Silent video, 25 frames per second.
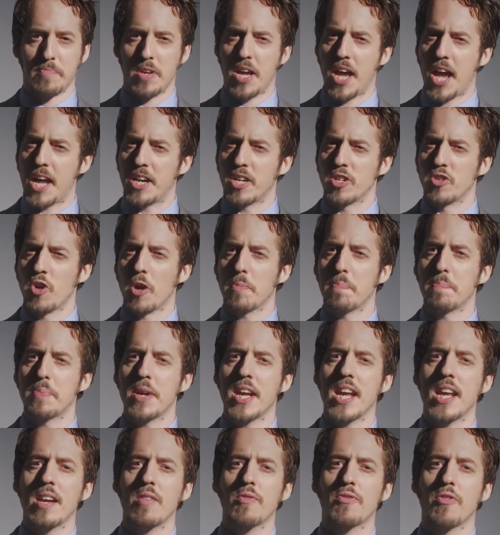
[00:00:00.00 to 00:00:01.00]
Had it not
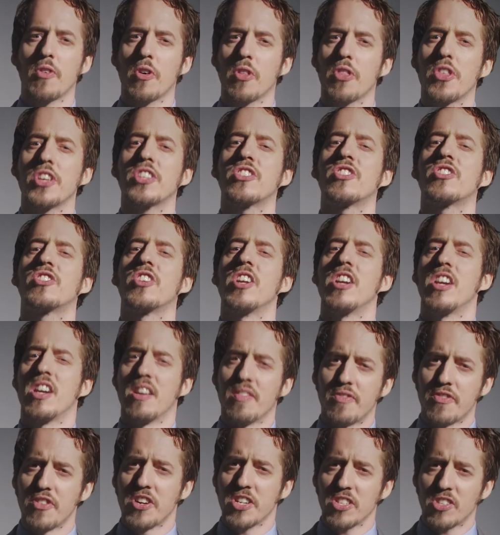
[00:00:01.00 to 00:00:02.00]
been for this
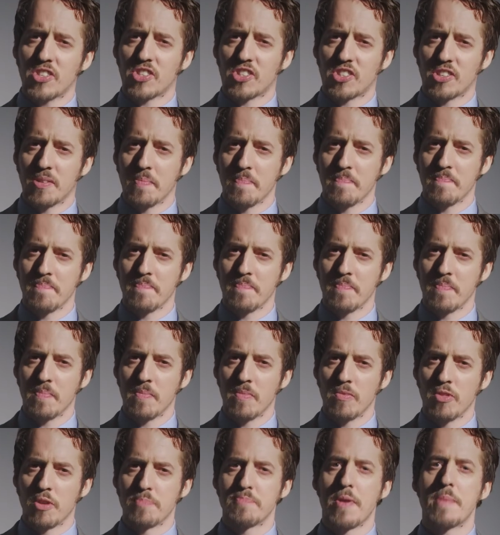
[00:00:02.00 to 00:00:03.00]
deliverance,
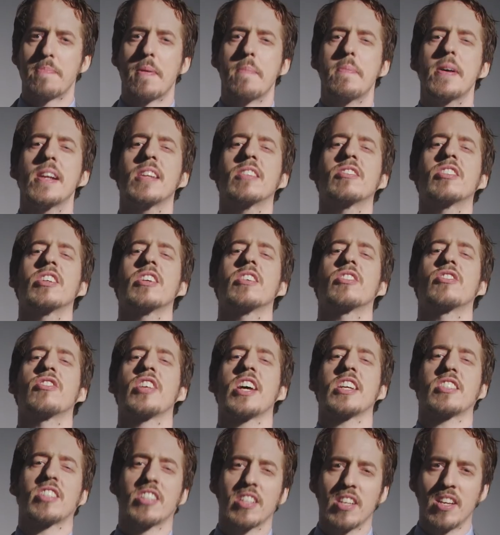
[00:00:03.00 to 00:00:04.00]
the probability is
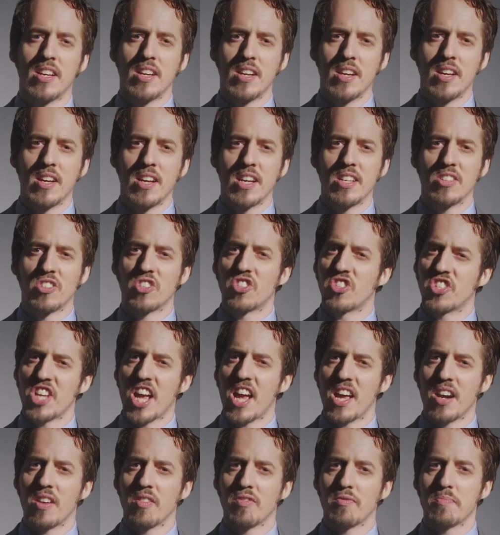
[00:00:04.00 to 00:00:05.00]
that,
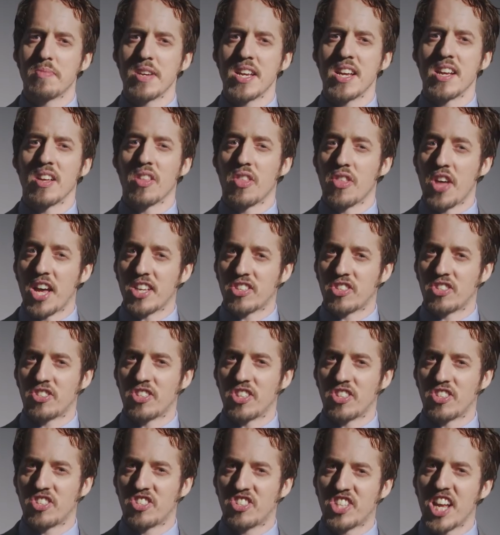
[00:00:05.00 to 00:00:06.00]
instead of being thus
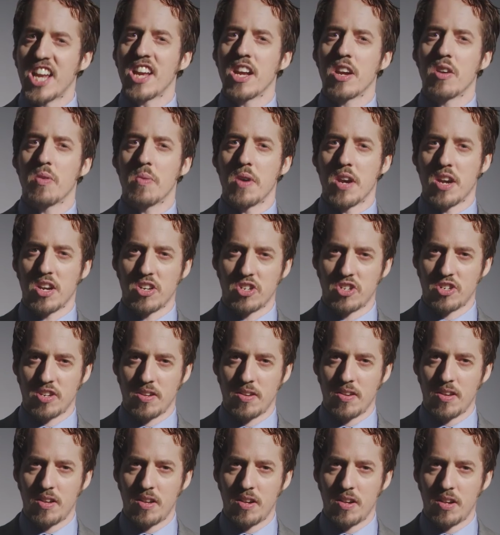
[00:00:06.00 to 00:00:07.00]
distinguished,
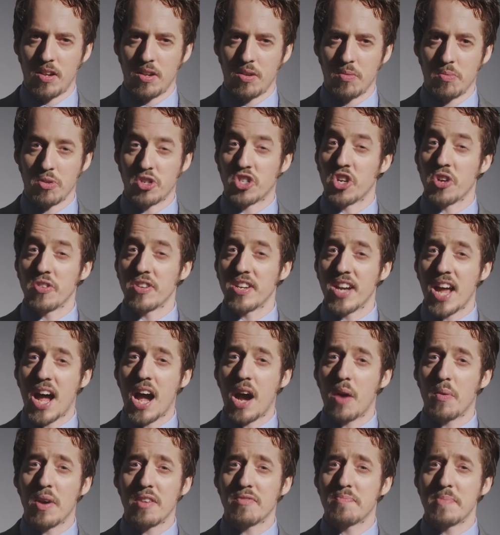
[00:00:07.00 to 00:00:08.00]
we should
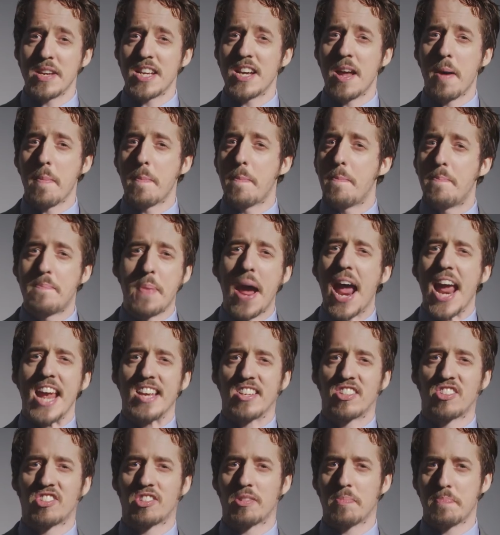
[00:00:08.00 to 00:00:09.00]
now have been a
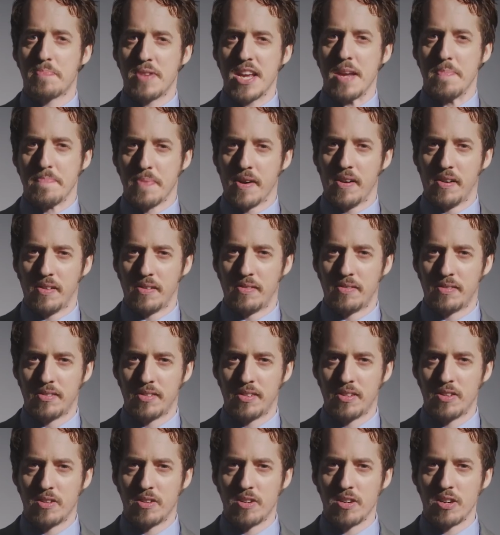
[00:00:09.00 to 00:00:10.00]
base people,
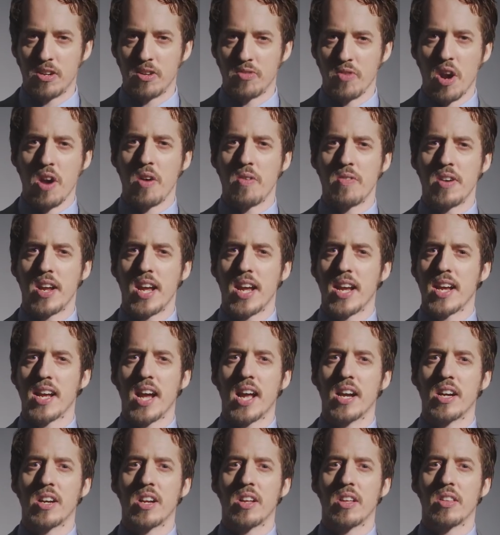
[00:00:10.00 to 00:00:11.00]
groaning
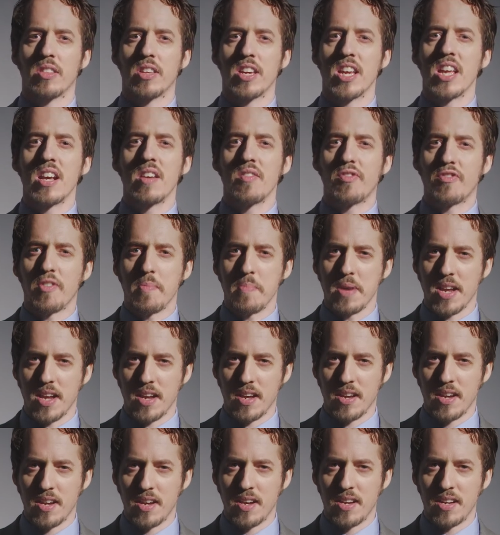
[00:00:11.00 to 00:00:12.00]
under the
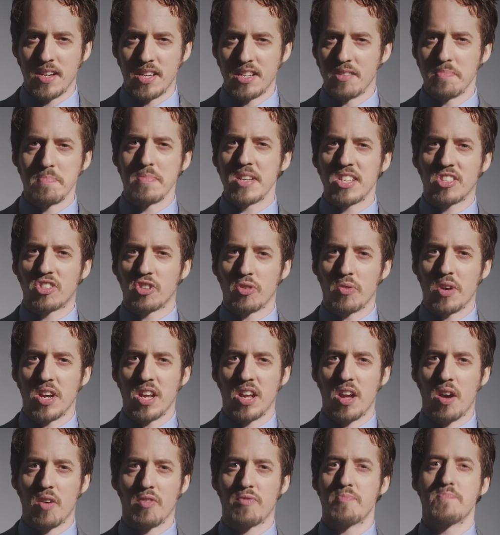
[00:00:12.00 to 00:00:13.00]
infamy and
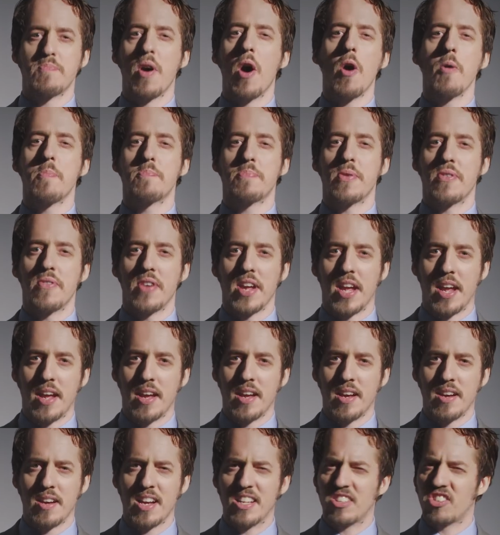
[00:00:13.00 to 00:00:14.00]
misery of popery
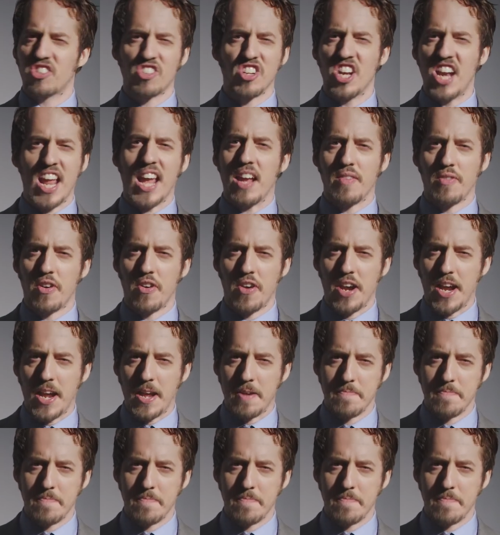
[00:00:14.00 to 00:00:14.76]
and slavery.